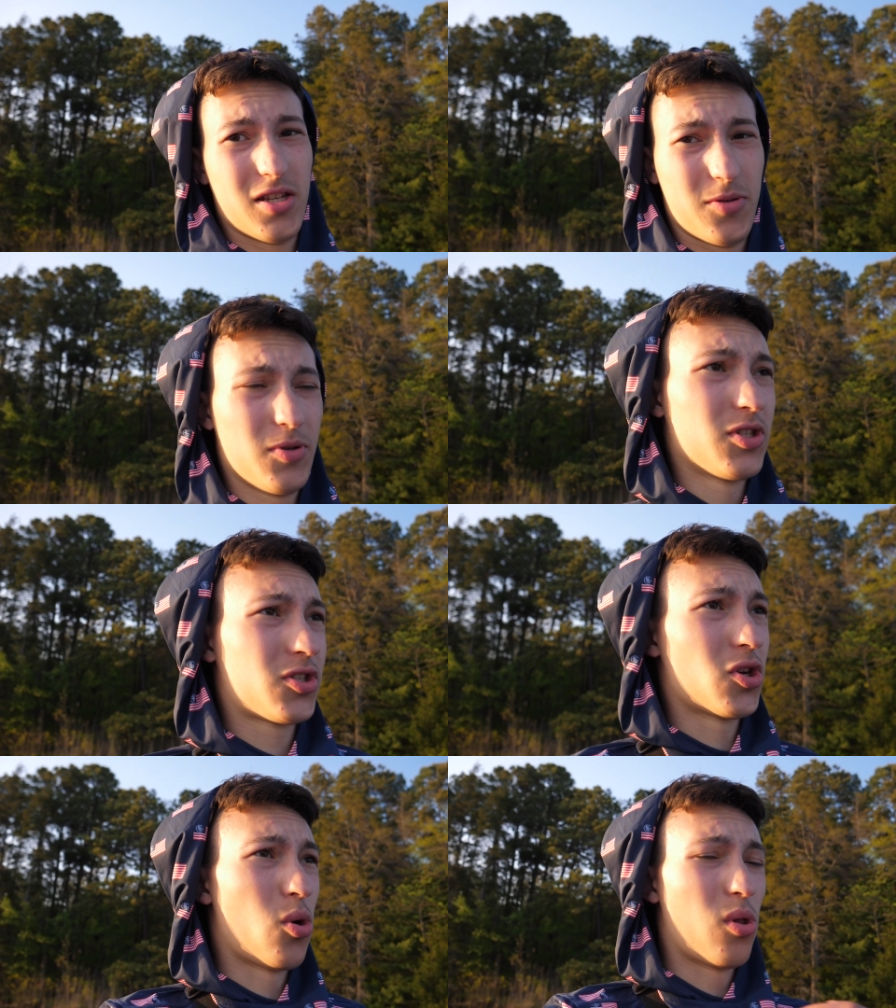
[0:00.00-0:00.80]
It's been
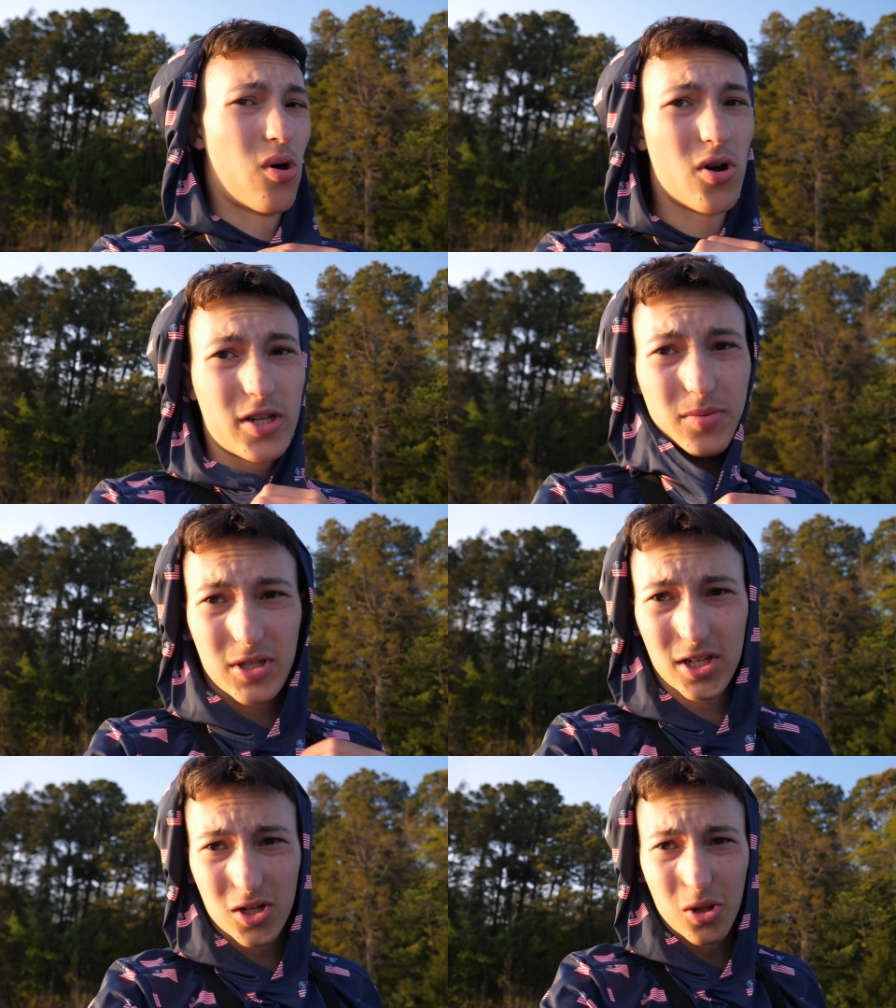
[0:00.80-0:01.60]
so long, it's been
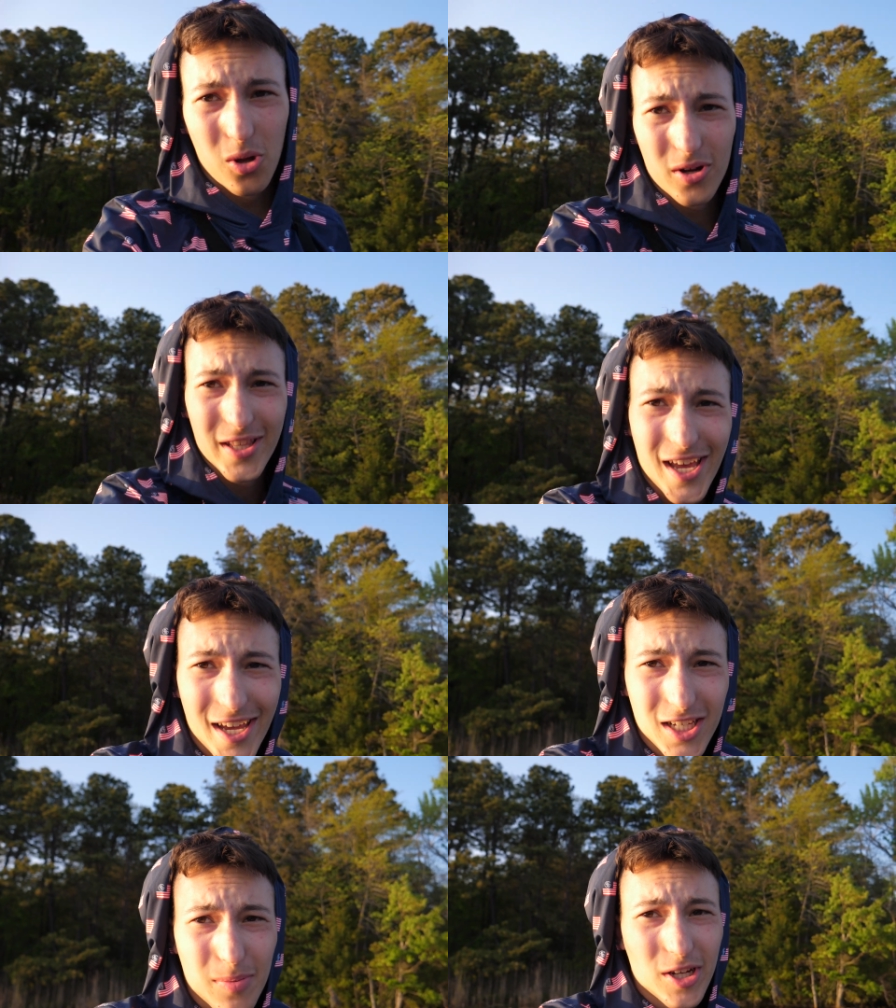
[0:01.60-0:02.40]
such a long
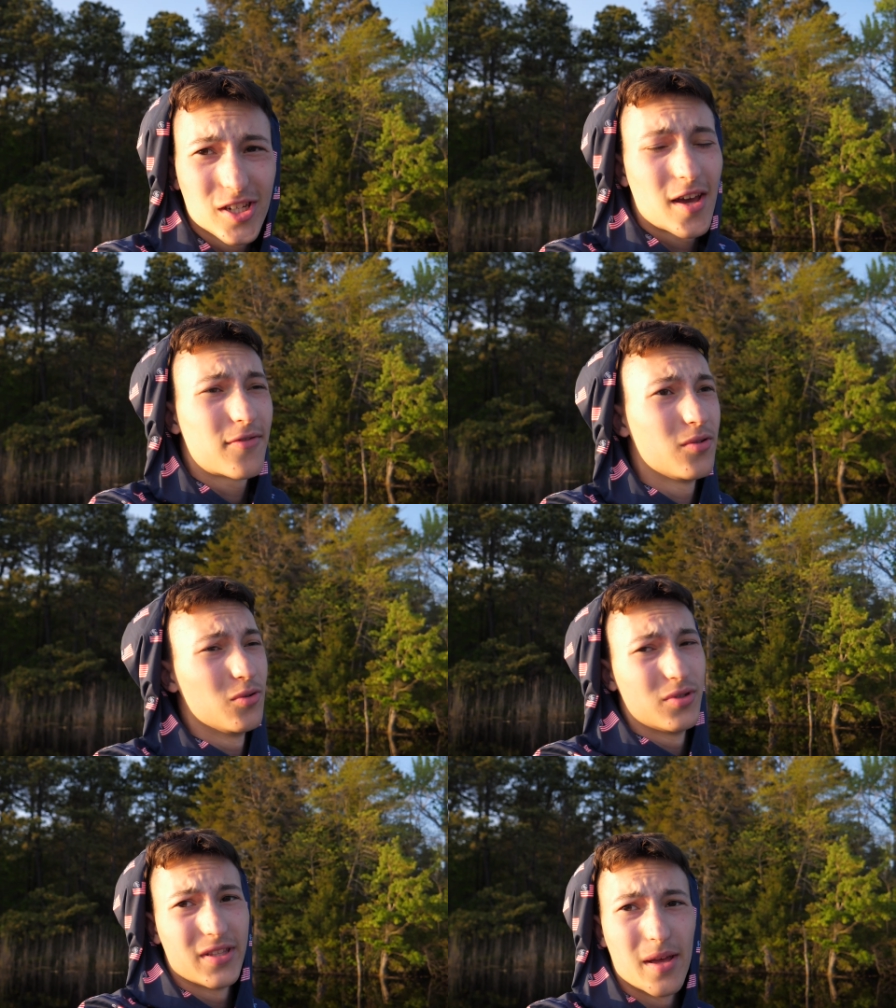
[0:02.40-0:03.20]
day, especially after
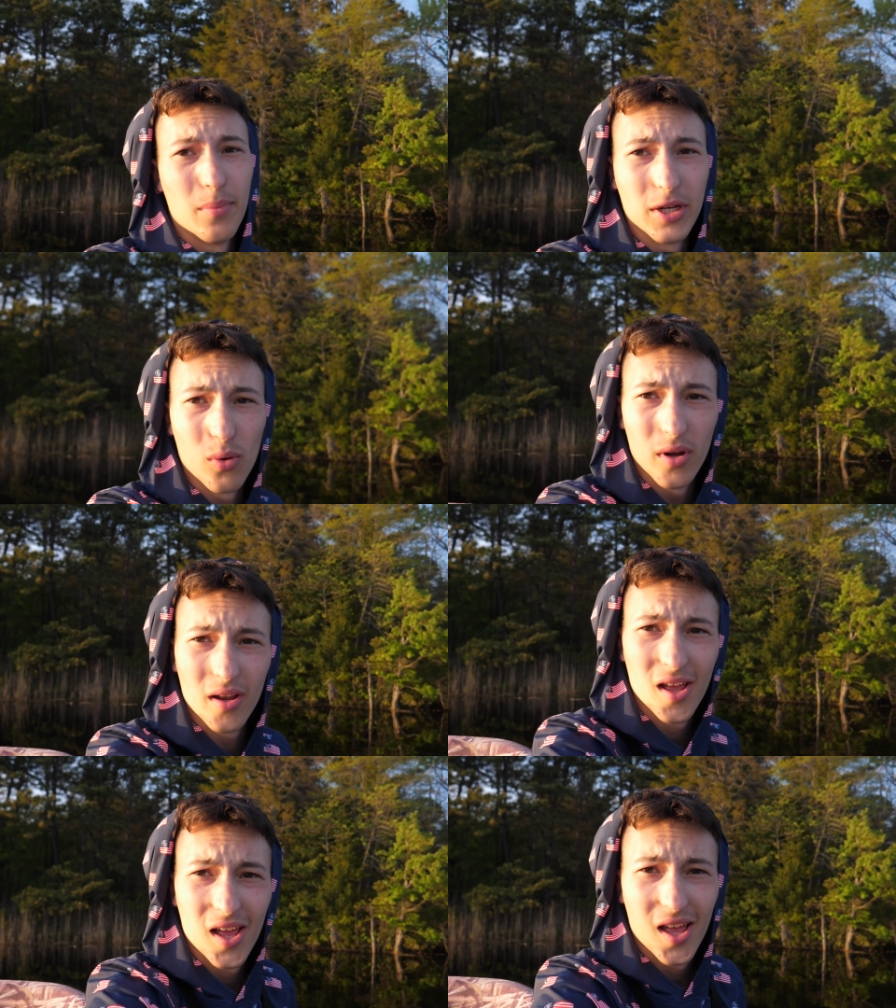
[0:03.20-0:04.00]
losing that big one.